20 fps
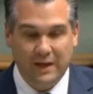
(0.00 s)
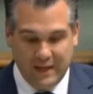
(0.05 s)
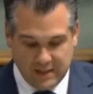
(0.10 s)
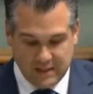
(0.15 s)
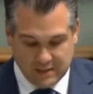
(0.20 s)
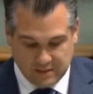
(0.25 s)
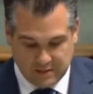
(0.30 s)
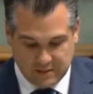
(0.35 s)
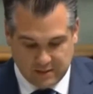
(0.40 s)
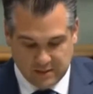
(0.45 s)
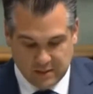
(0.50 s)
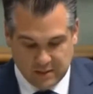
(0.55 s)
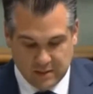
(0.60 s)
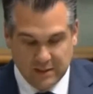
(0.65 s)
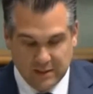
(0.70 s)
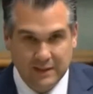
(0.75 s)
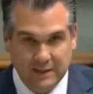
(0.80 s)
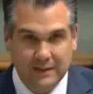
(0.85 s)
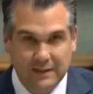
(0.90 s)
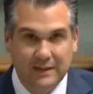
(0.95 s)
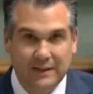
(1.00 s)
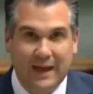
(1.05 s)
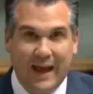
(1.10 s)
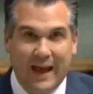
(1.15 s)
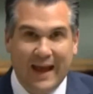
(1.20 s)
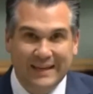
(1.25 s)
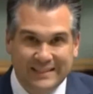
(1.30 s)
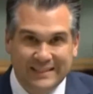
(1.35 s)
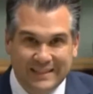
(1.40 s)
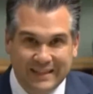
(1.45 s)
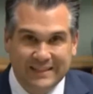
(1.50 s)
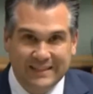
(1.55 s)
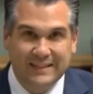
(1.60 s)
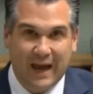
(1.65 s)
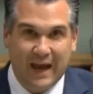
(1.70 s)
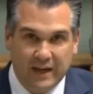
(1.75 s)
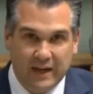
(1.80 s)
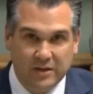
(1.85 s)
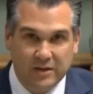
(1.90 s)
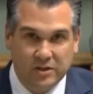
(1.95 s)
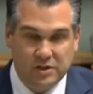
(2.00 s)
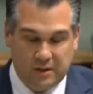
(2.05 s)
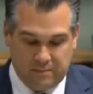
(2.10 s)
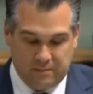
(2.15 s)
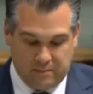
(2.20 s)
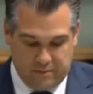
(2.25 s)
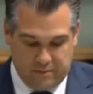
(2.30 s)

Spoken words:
is, a dictatorship.